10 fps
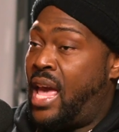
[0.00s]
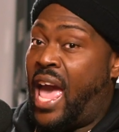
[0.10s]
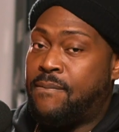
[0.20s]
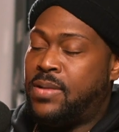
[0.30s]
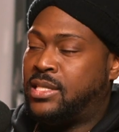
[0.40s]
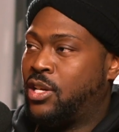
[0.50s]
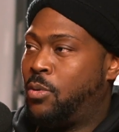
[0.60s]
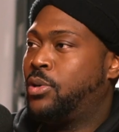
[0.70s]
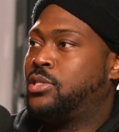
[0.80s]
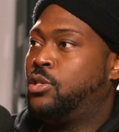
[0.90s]
Every
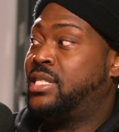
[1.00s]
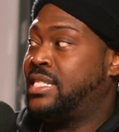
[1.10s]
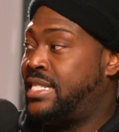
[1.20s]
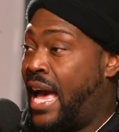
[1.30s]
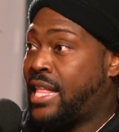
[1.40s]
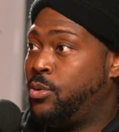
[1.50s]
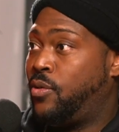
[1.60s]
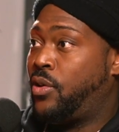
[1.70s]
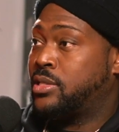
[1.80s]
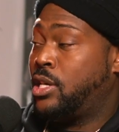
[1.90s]
single person knows exactly who
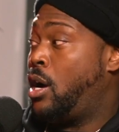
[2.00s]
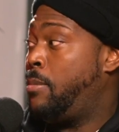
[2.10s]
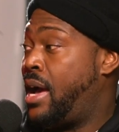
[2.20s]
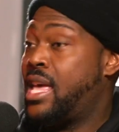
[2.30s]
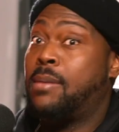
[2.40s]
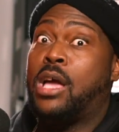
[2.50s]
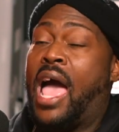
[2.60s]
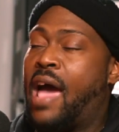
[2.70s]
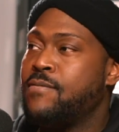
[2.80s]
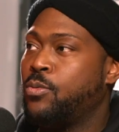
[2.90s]
the fuck they are. In Miami,
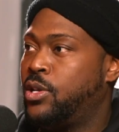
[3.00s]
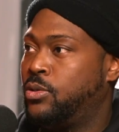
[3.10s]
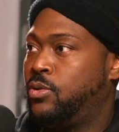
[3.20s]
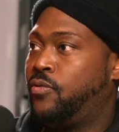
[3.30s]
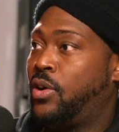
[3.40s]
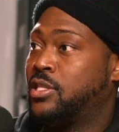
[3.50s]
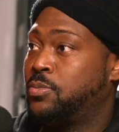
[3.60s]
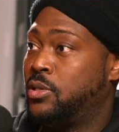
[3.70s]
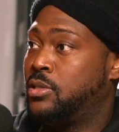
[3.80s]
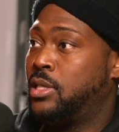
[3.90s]
everyone knows who the fuck
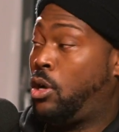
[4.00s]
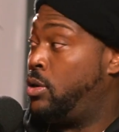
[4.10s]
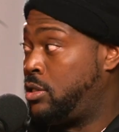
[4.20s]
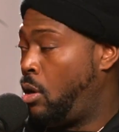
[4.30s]
this person is. This